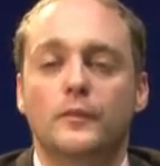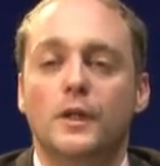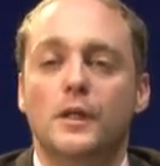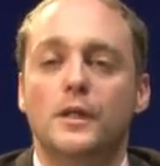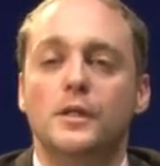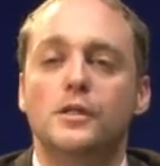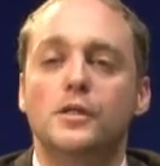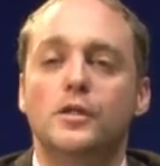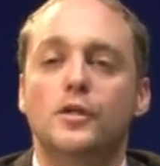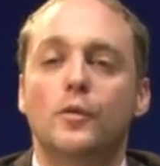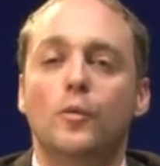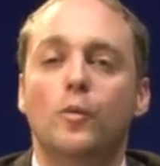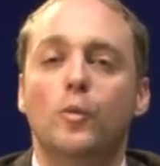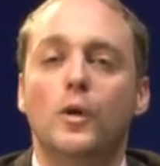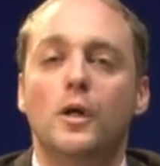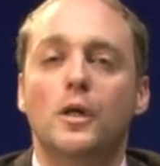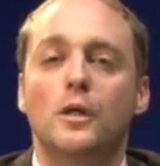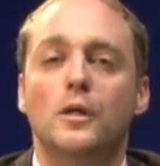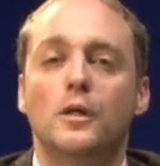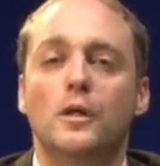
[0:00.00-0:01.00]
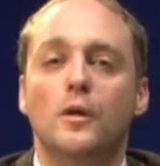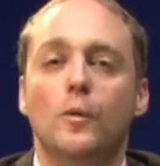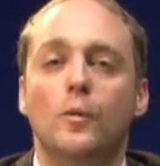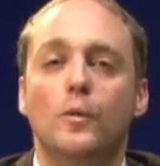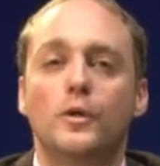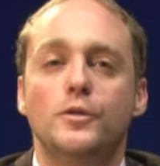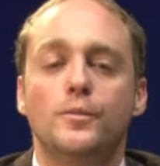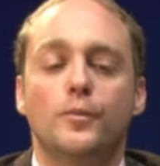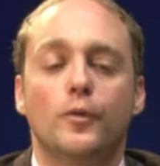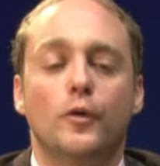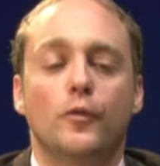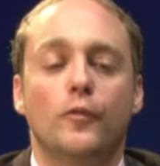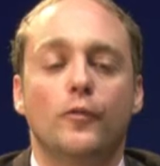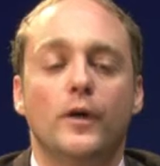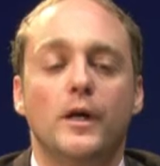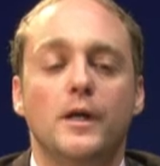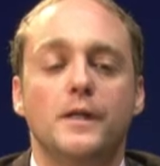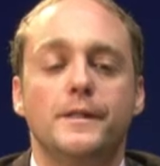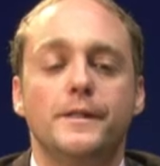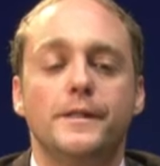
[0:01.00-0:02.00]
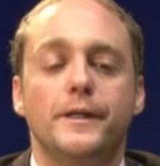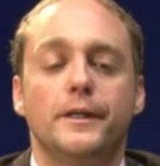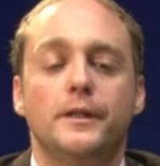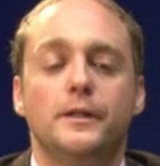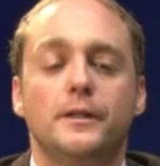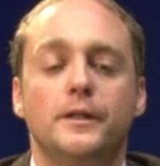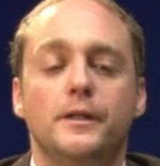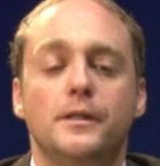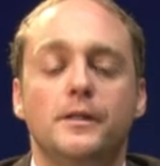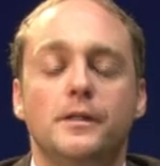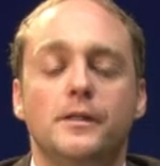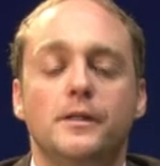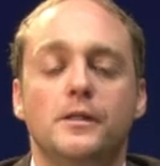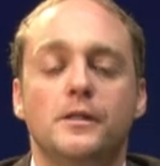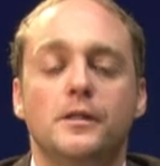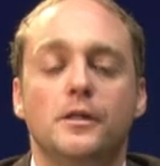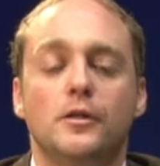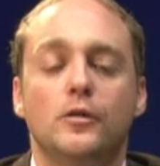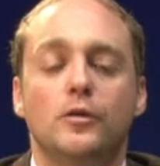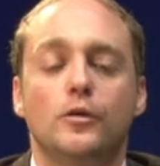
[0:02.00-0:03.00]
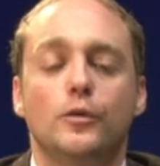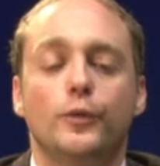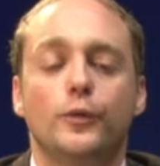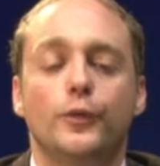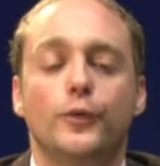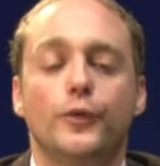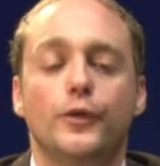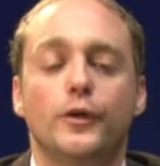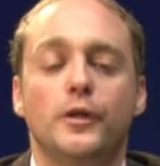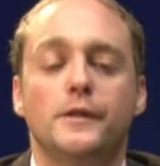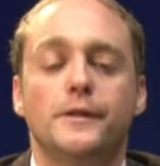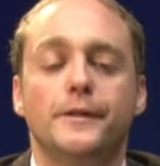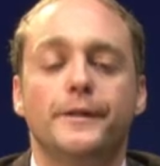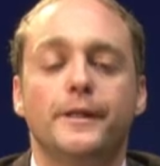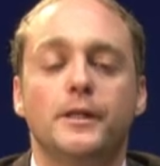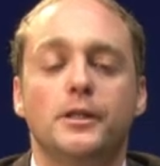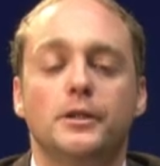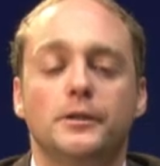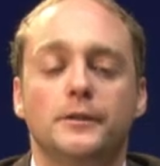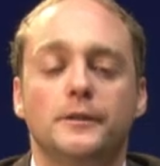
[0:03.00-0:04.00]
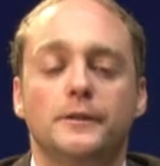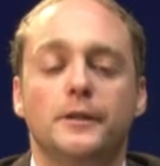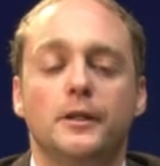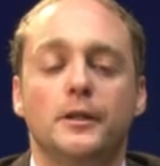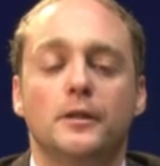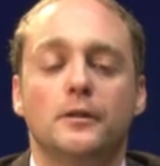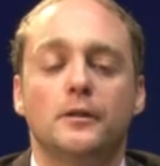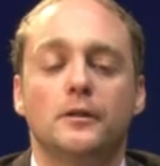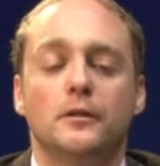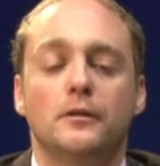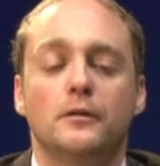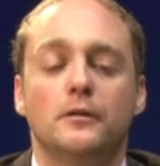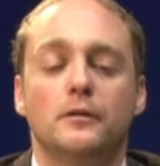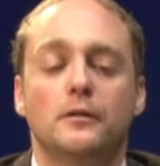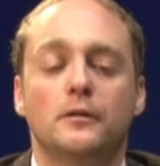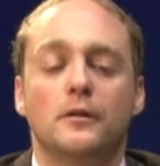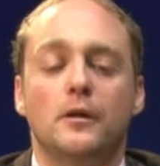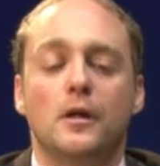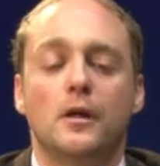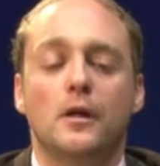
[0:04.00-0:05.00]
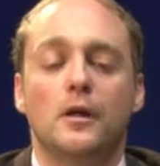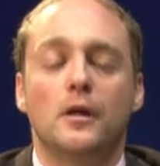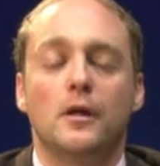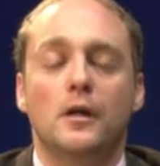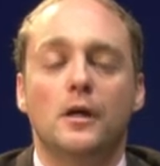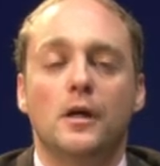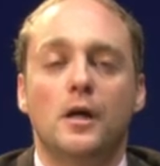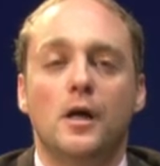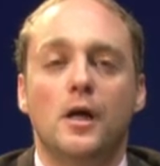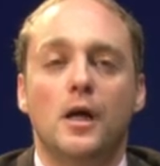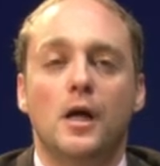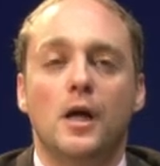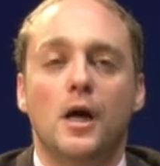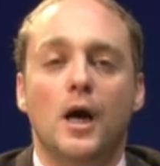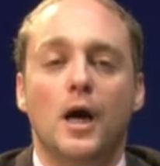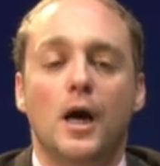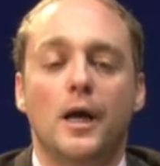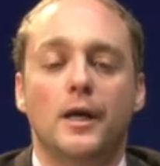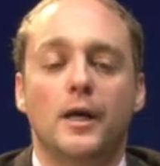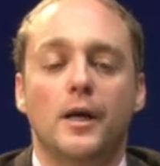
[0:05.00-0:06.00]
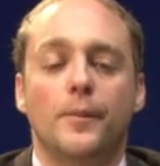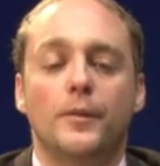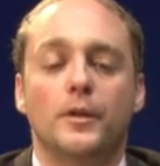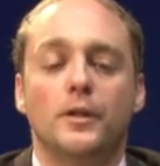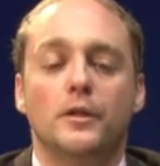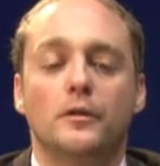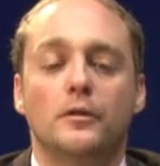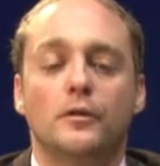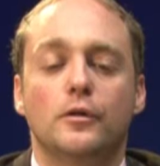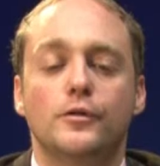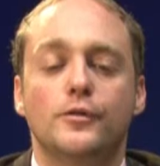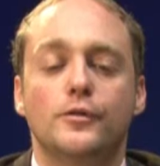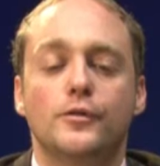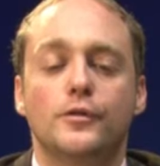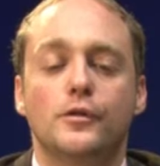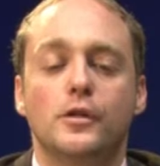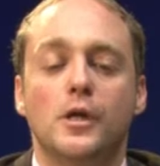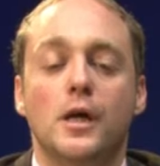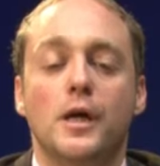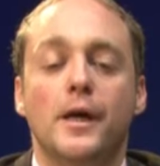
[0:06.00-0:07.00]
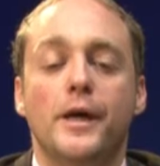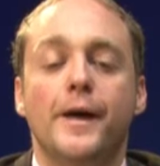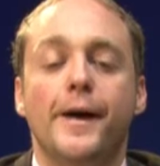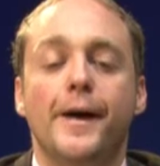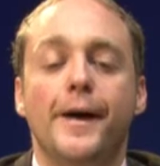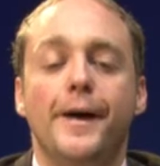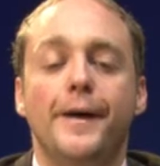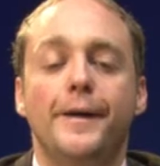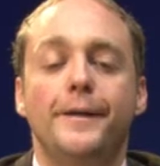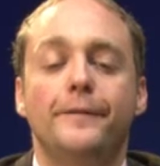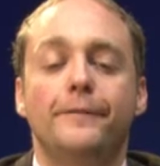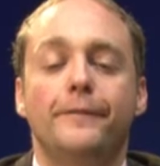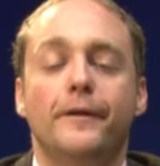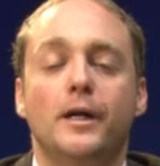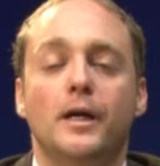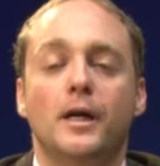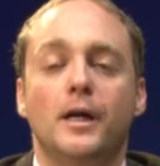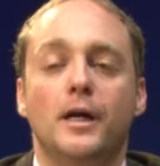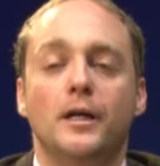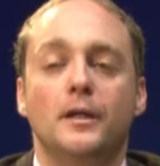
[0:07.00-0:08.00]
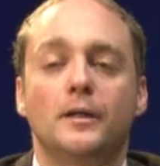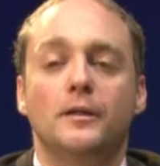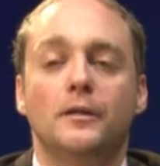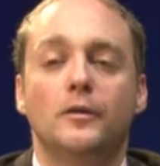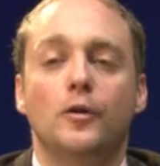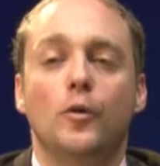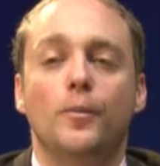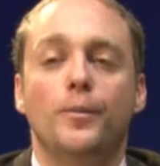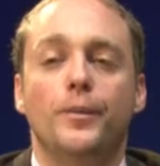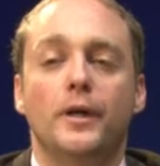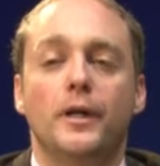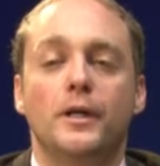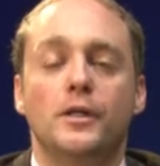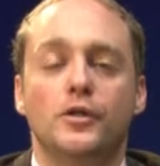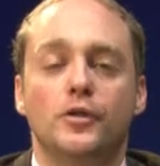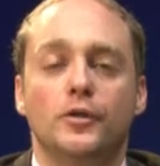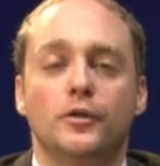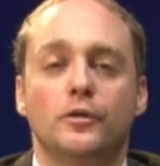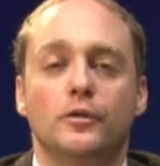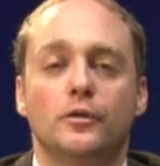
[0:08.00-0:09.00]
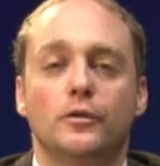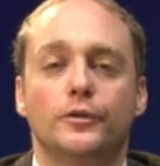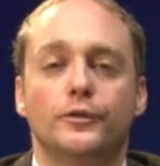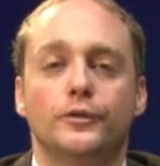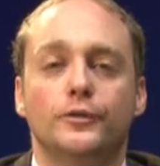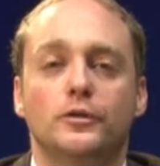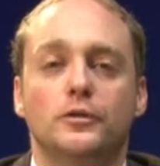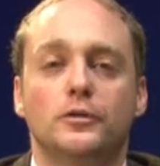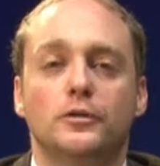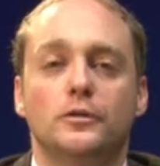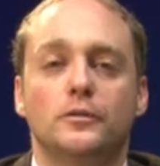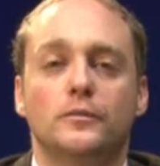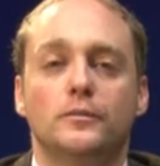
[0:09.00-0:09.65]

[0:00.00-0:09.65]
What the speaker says: is the one which provides electricity to the residential sector. High capital costs and varied operational costs.